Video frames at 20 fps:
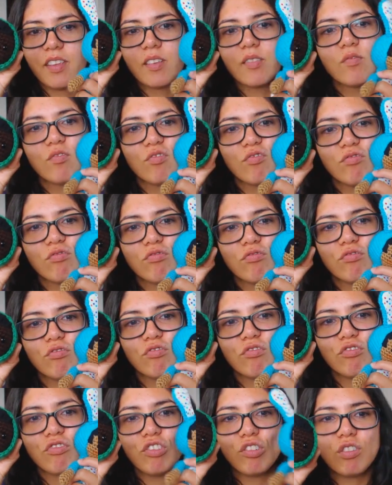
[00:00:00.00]

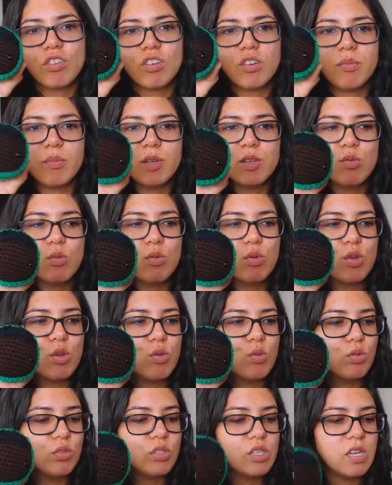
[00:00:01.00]
They're going to be so
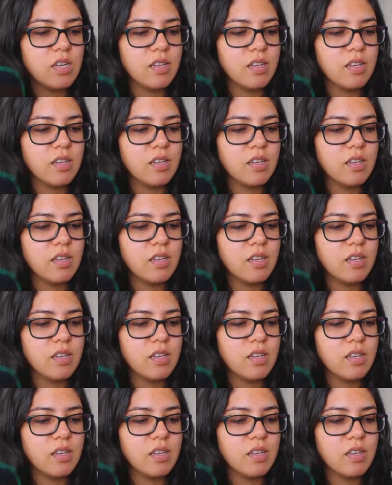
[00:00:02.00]
cute.